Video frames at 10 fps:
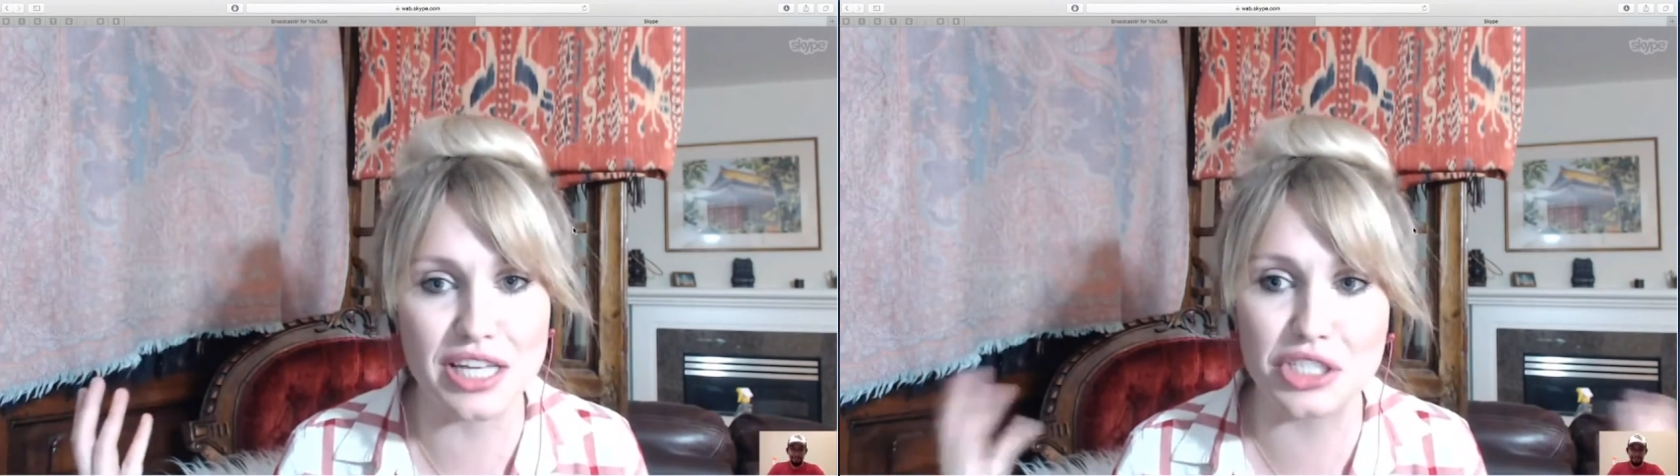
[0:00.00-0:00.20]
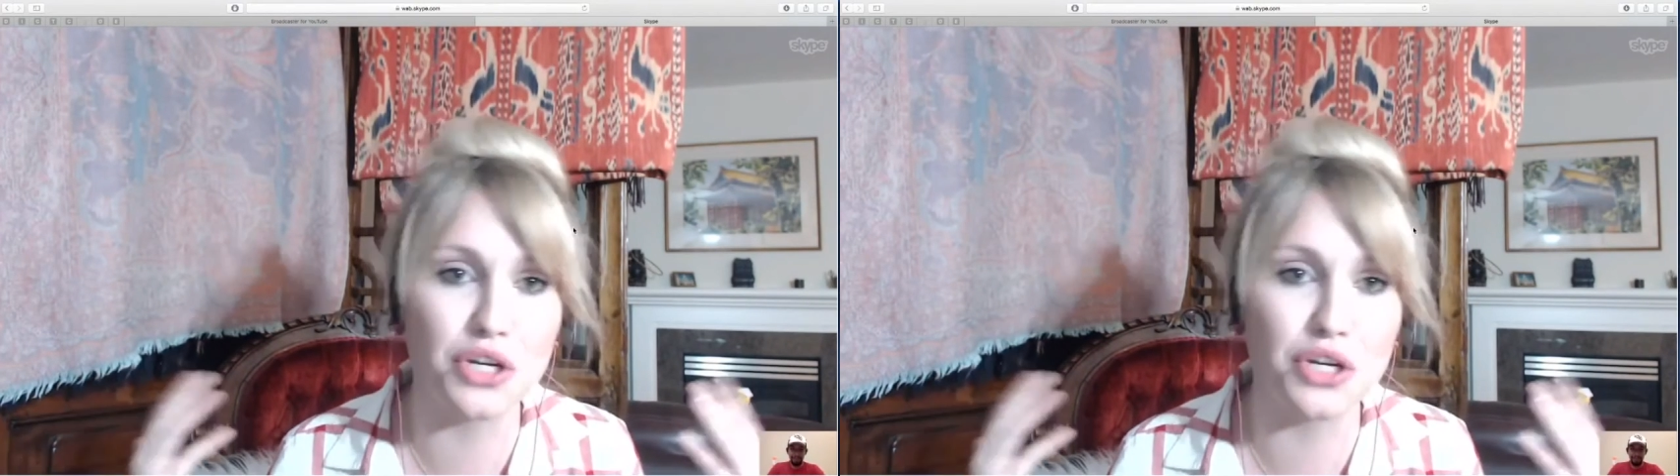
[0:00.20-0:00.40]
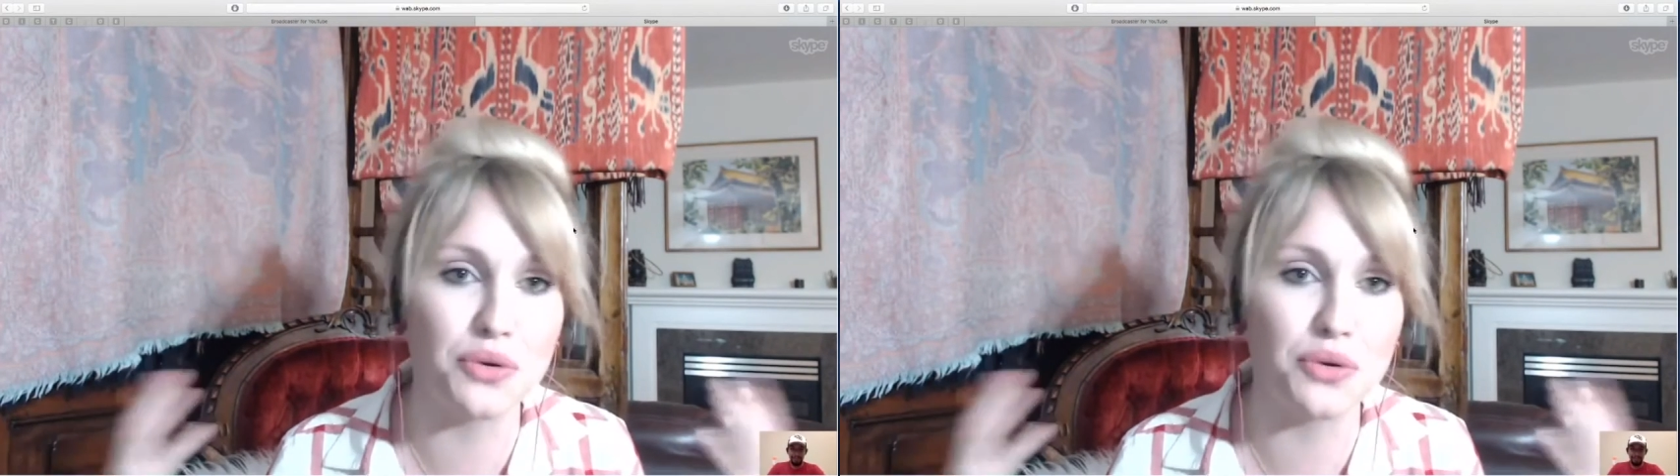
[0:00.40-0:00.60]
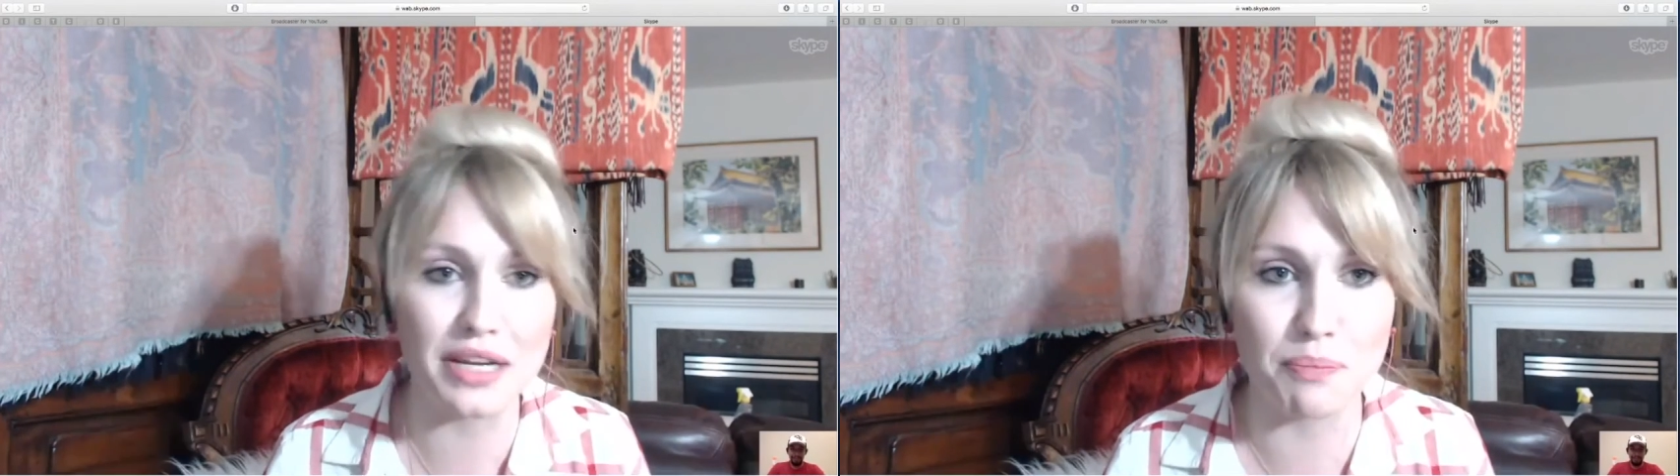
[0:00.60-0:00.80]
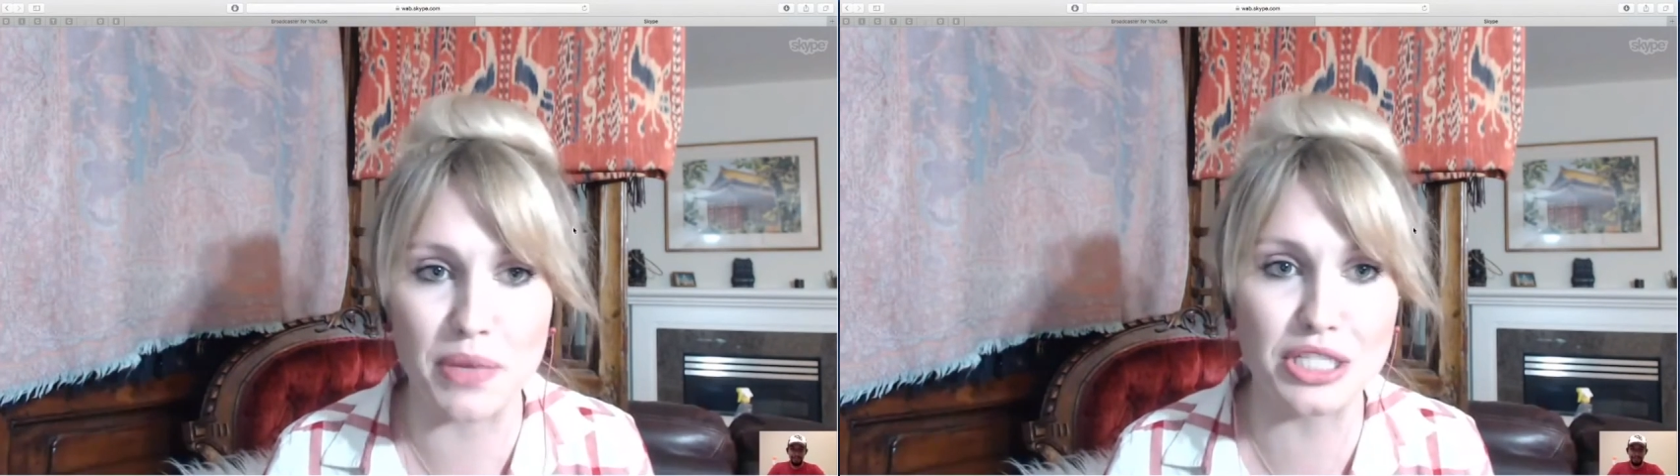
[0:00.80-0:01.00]
doing a
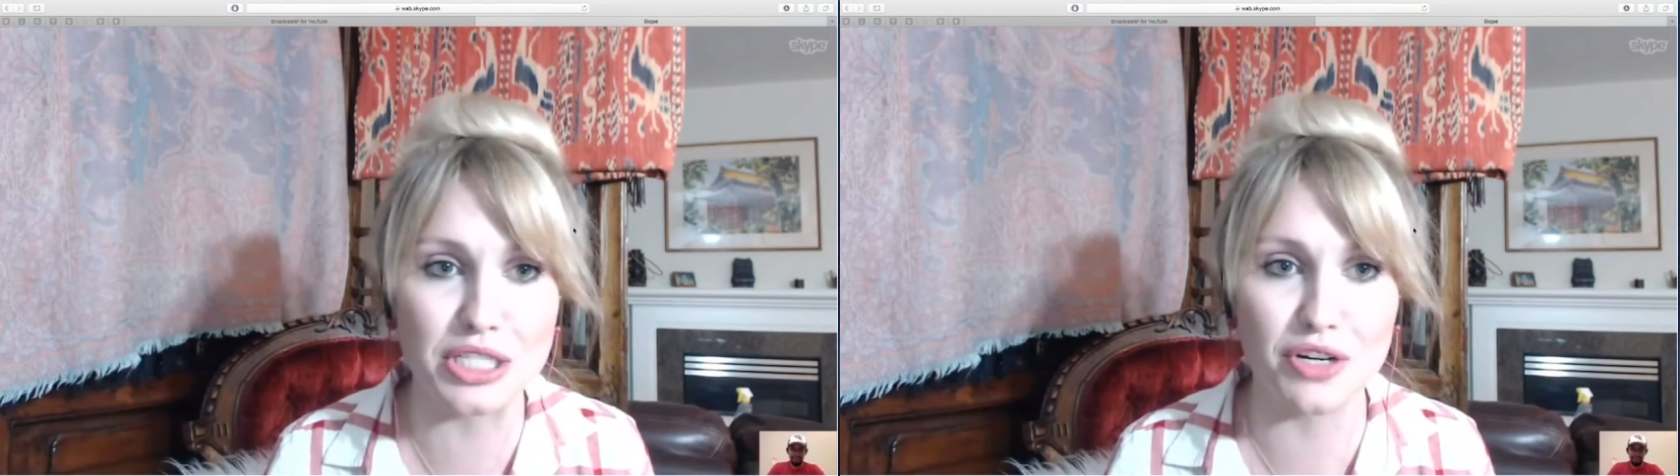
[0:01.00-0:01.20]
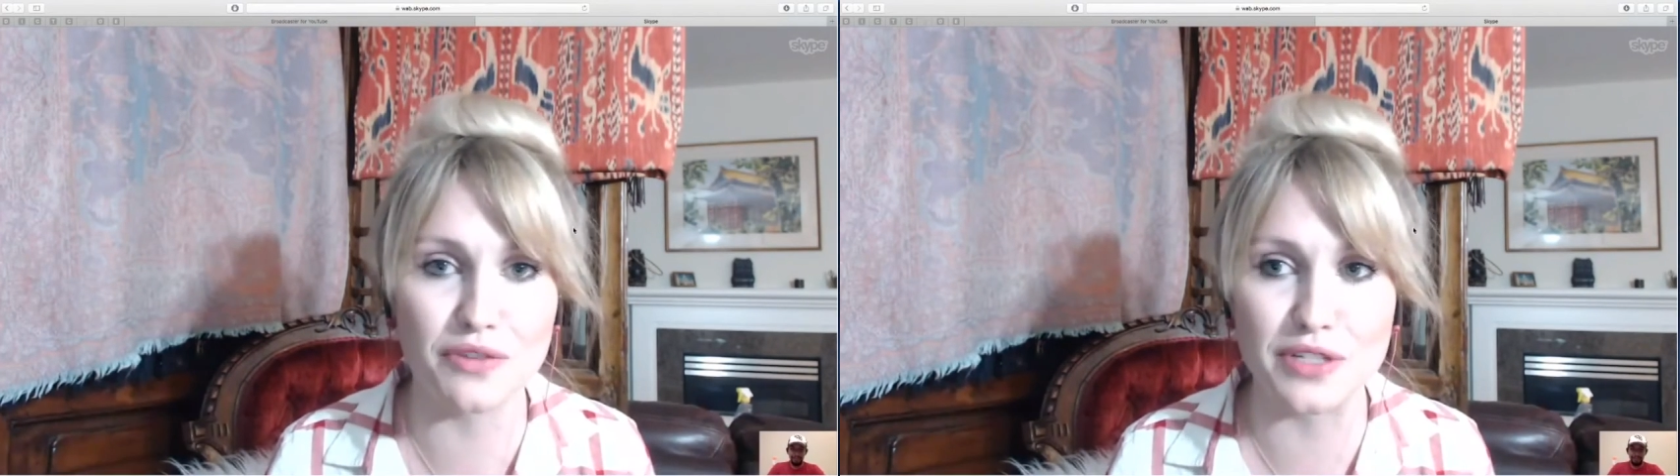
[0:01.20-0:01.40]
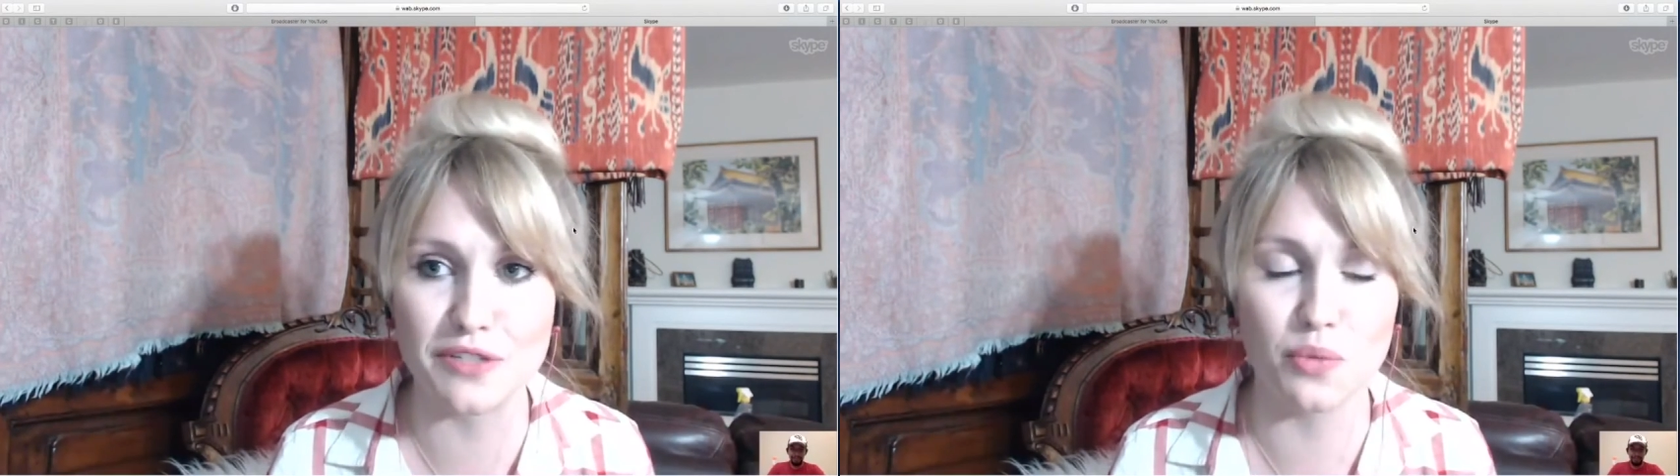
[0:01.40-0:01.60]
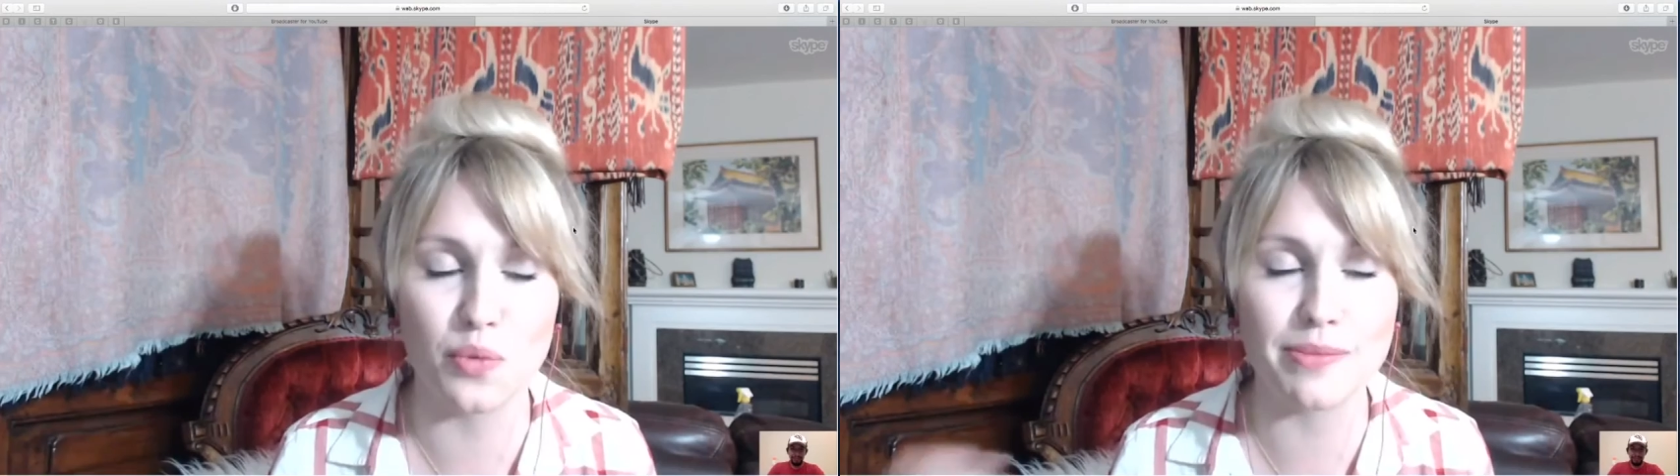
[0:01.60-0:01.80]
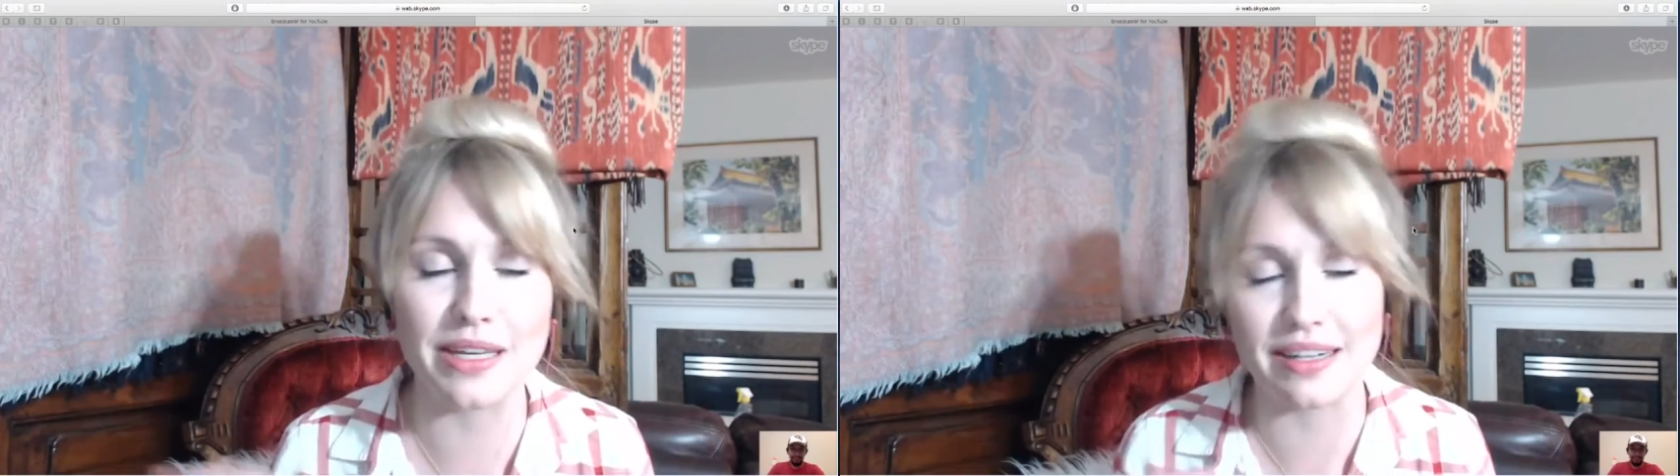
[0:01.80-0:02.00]
big service for women.